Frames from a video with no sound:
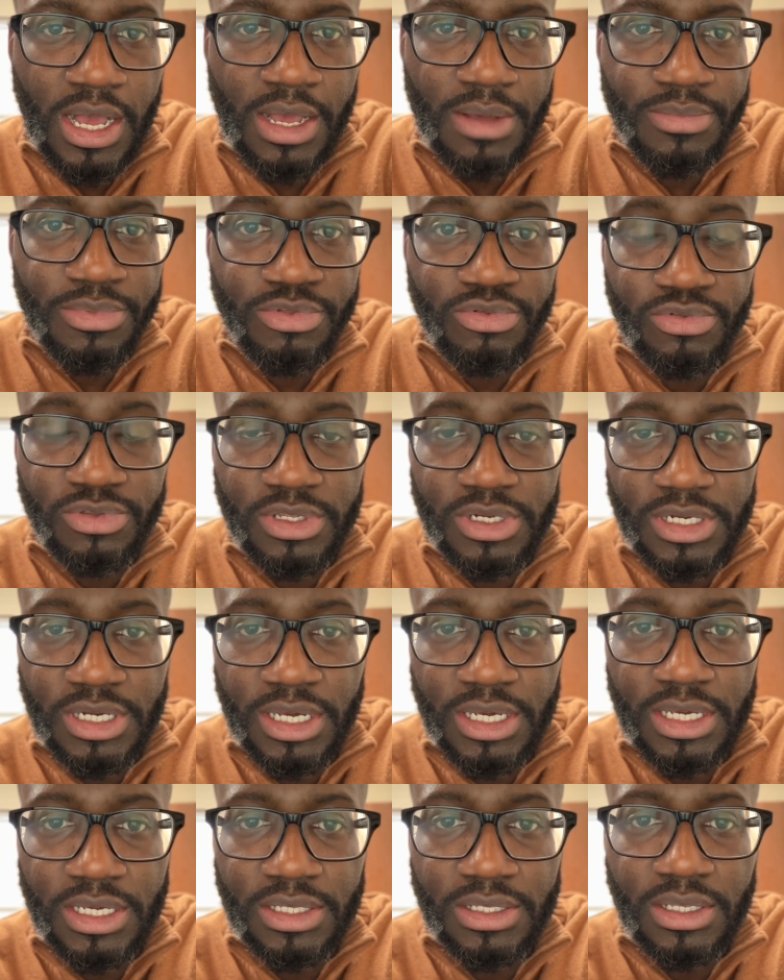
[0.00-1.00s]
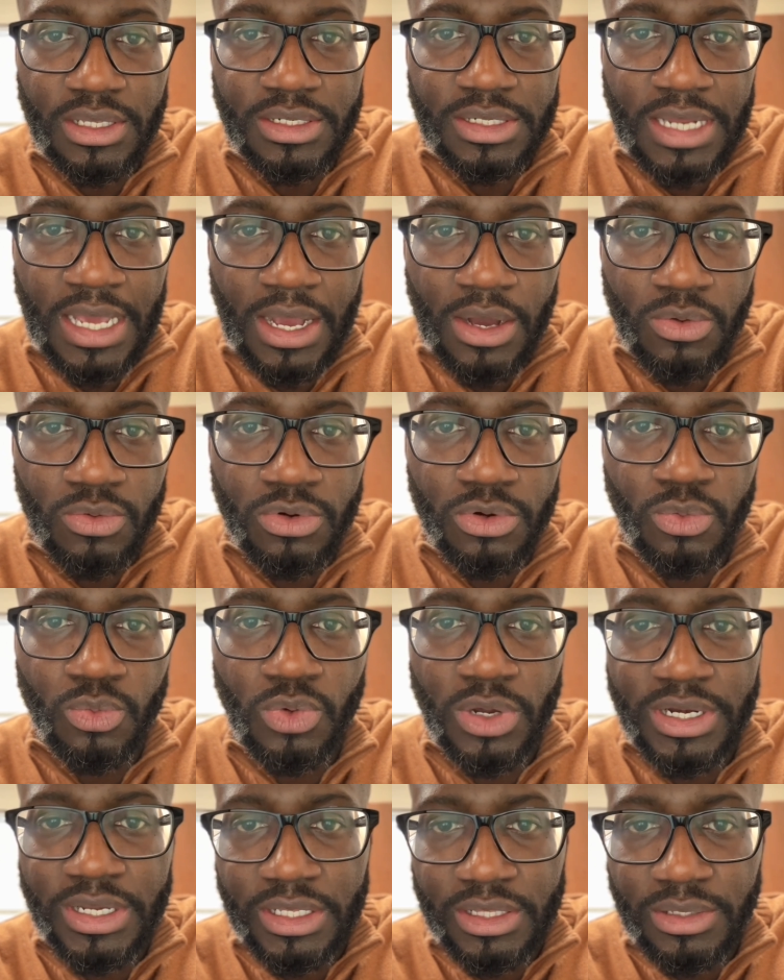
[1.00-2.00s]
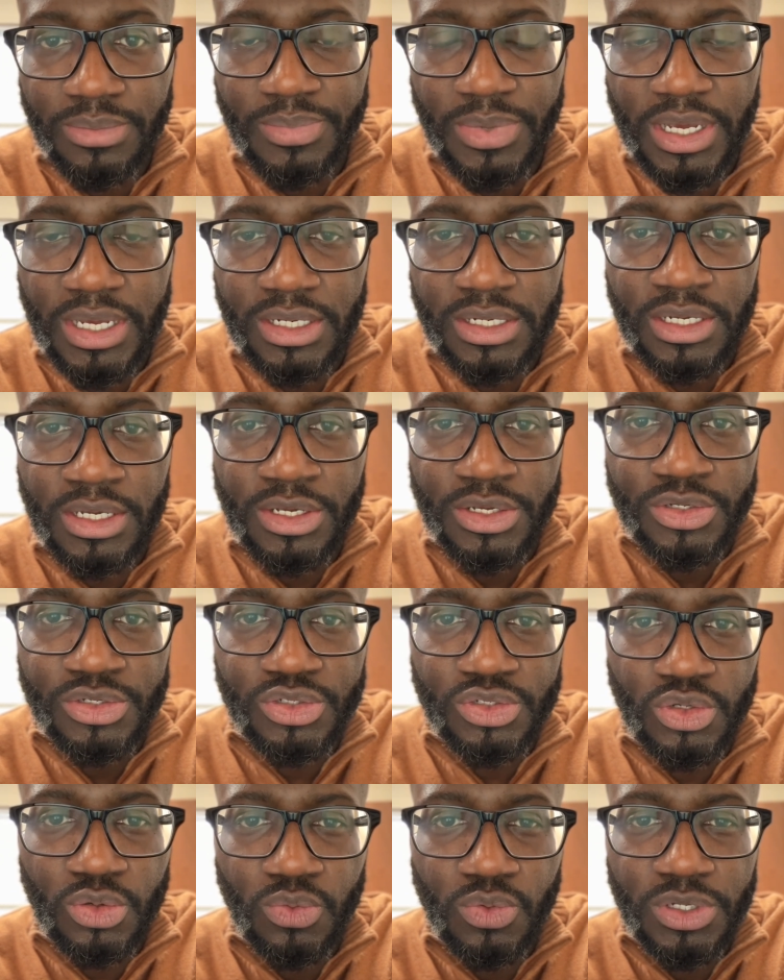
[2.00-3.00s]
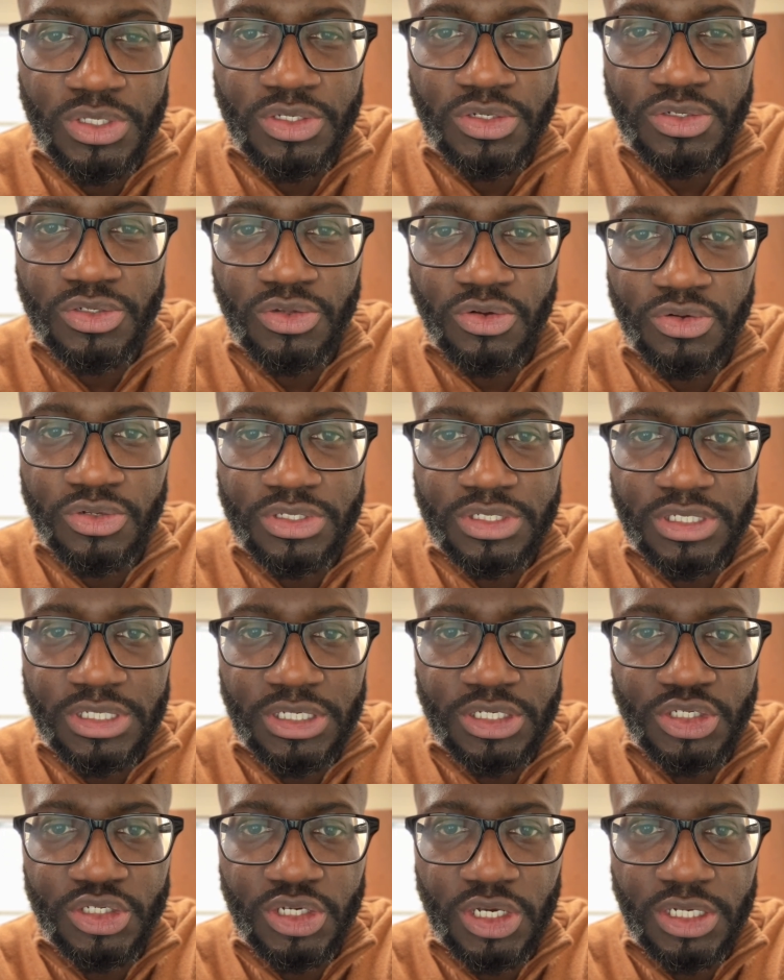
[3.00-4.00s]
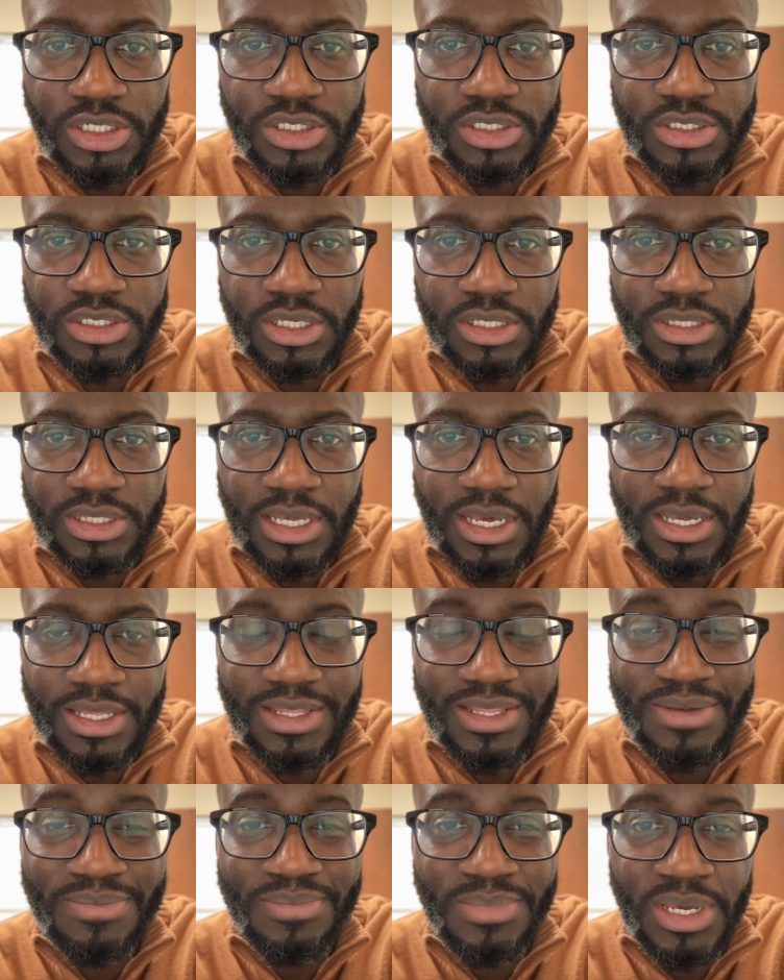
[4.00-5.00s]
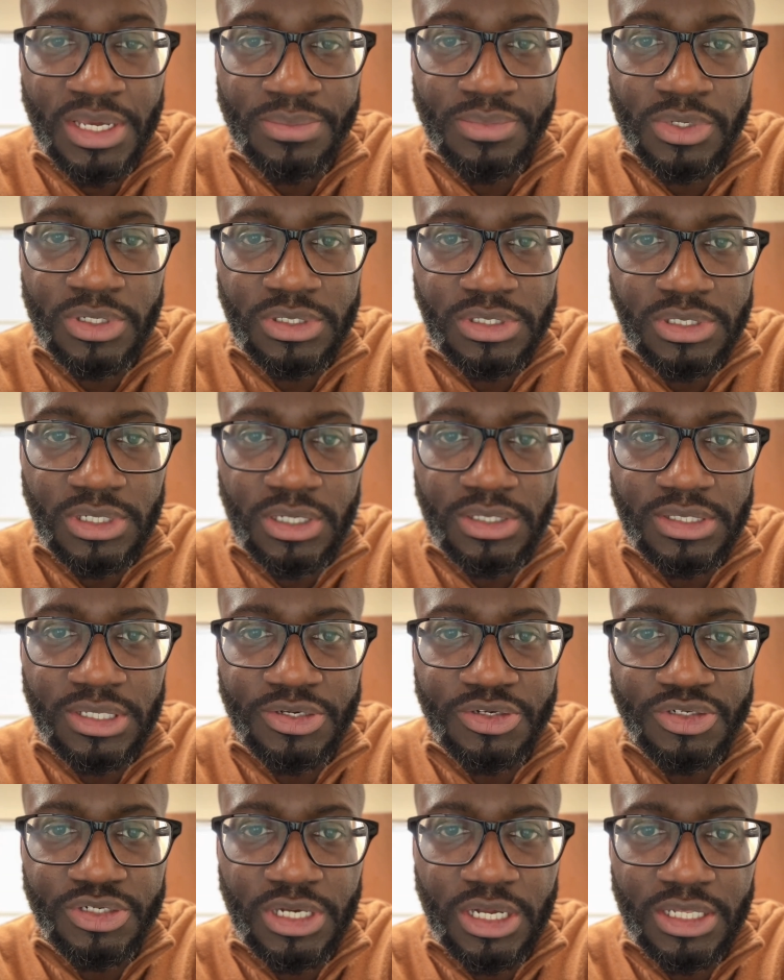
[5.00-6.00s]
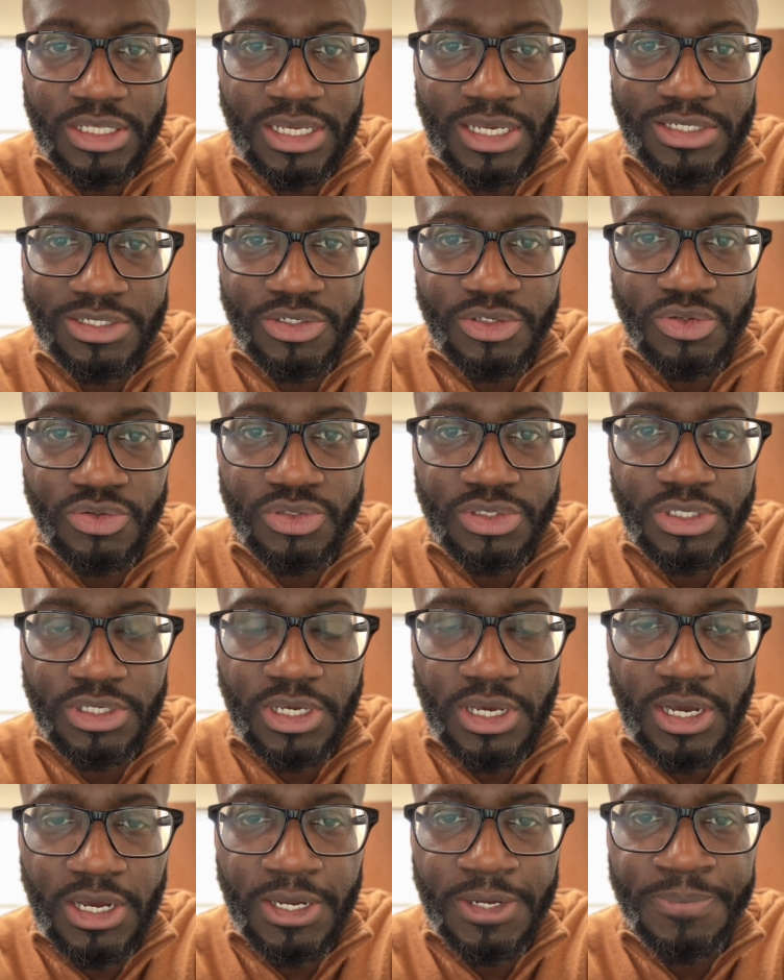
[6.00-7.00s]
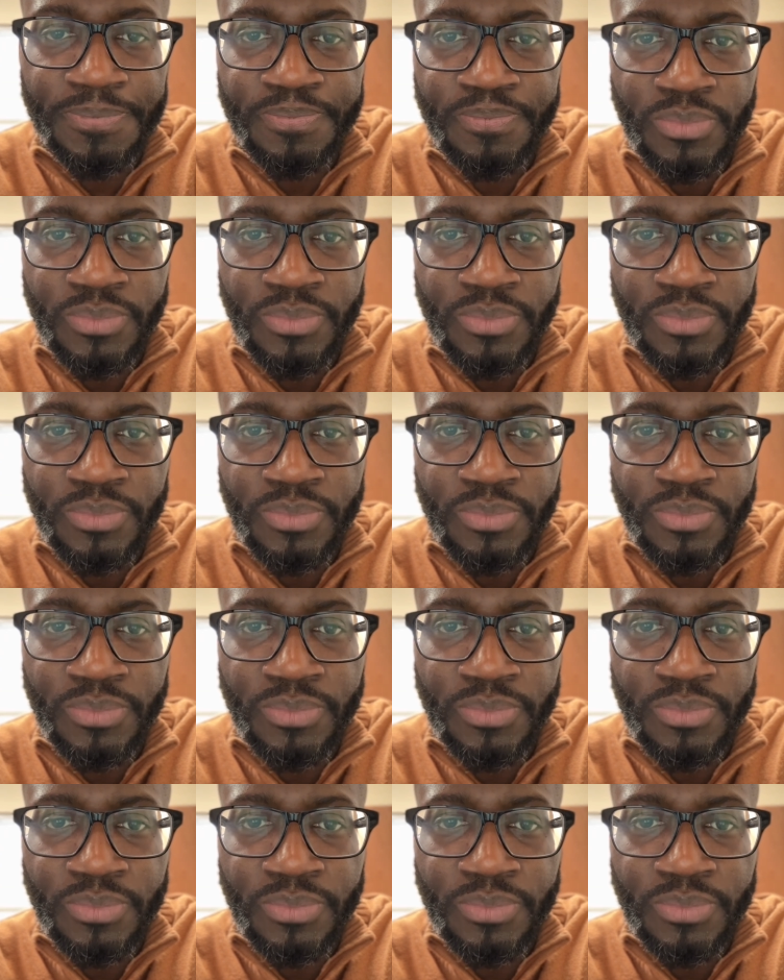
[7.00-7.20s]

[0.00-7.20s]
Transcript: through the night, now we're wetting the bed. So when you start seeing changes like that, it may be a sign that your child has a UTI.